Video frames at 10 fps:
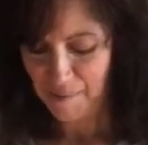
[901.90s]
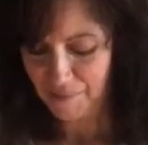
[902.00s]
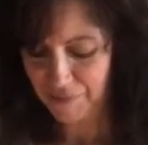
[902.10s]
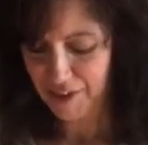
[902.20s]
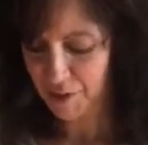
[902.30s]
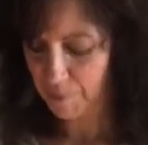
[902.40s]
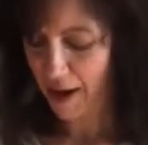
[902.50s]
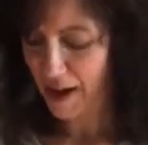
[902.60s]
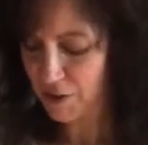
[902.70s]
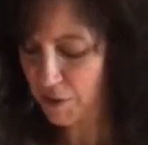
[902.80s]
this
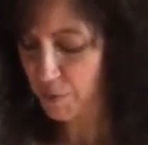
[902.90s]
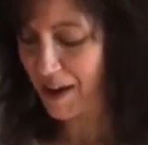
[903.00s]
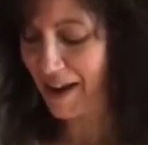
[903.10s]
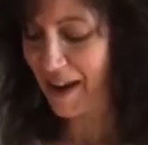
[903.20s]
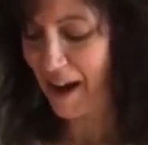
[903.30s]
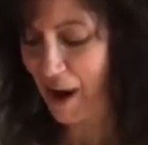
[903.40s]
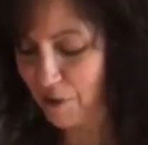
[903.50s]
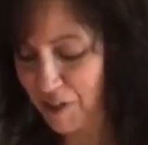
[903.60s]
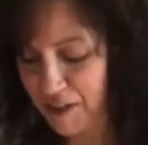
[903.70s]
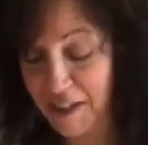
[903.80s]
past week I
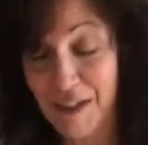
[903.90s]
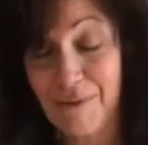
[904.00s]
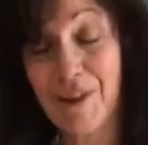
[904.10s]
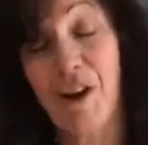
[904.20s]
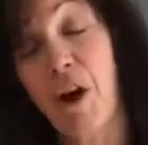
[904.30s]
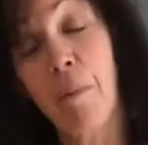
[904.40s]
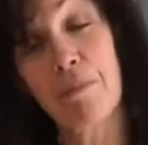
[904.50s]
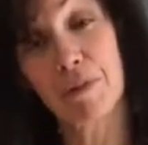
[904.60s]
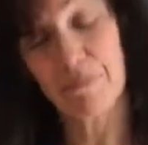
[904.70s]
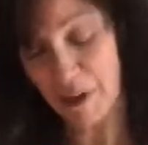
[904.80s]
received a
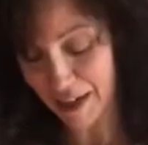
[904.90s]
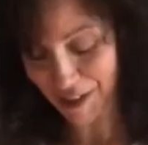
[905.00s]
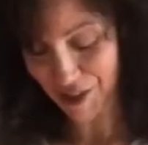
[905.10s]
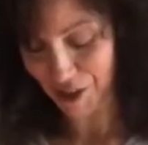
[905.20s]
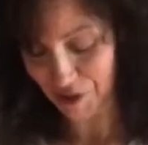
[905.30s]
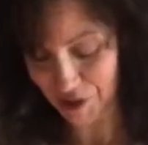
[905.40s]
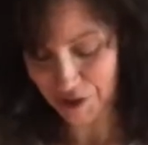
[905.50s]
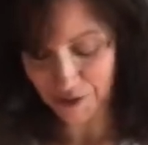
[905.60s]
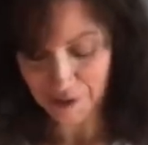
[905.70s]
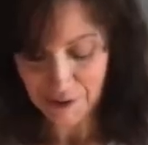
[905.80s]
couple of
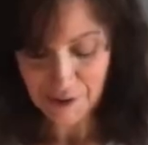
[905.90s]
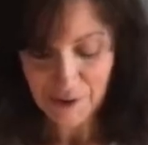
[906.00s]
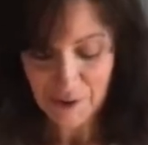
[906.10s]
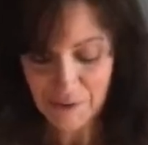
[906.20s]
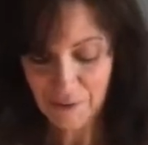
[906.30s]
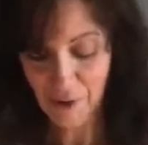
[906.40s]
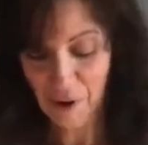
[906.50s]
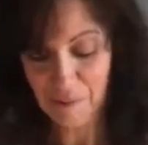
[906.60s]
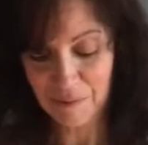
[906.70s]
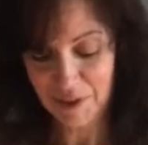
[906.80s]
pictures
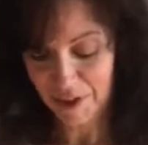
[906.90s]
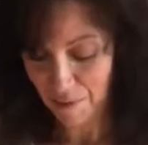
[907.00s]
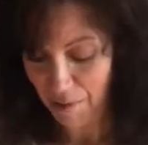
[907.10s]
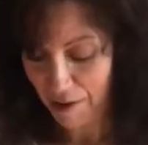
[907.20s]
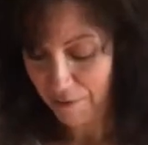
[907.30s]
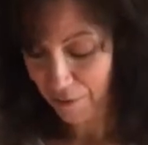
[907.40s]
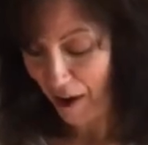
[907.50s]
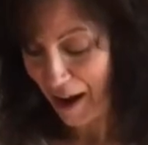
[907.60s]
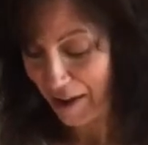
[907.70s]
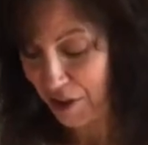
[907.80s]
from some of my
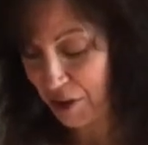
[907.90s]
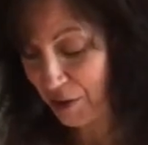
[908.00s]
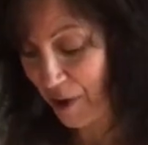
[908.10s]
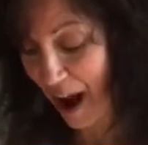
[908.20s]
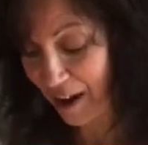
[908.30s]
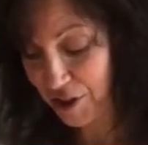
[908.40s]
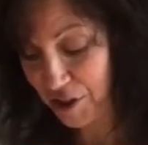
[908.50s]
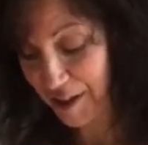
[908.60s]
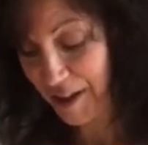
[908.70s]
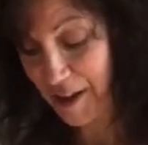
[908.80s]
friends who
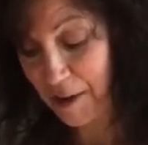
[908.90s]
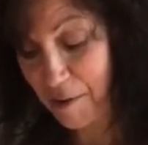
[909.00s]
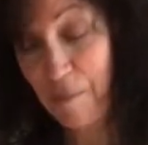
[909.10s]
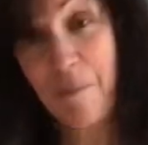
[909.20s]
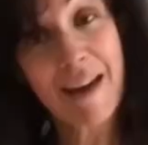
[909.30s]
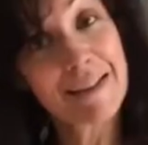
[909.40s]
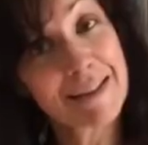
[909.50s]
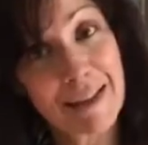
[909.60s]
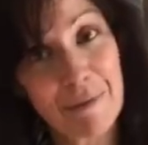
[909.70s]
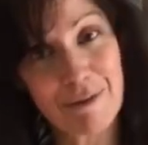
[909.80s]
actually made
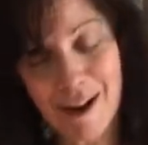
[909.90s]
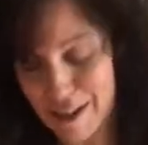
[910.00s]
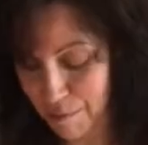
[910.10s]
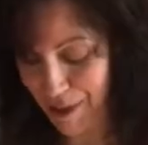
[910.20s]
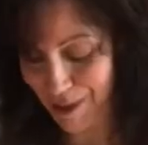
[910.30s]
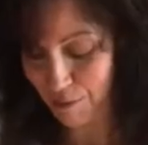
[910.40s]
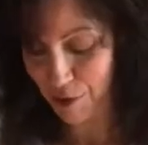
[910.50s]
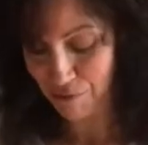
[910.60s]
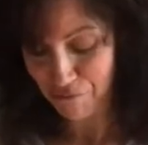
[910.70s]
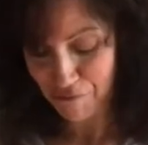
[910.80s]
some of the recipes, which
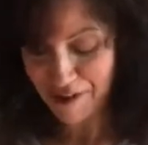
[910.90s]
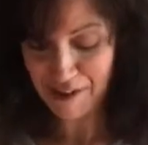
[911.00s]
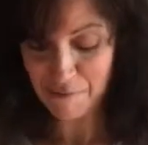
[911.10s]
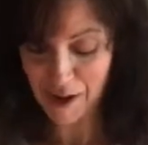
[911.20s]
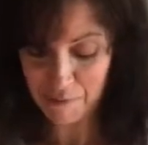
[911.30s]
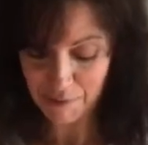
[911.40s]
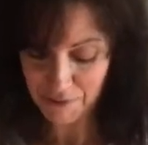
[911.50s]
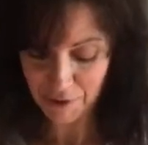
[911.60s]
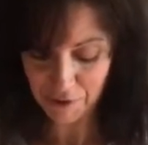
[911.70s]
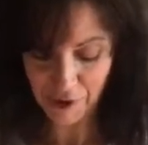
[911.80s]
really made me
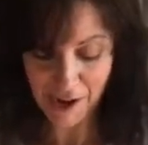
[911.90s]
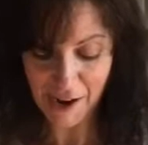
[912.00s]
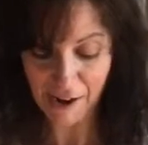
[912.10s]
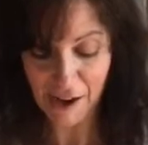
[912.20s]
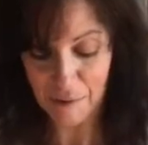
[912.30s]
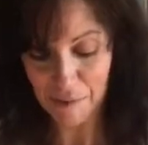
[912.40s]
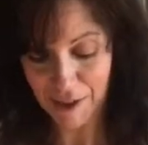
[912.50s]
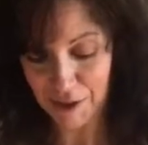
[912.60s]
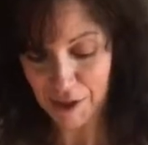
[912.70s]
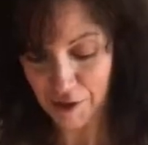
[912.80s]
feel great. I got a
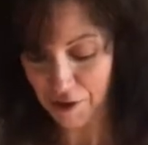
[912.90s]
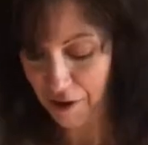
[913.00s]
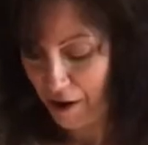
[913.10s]
picture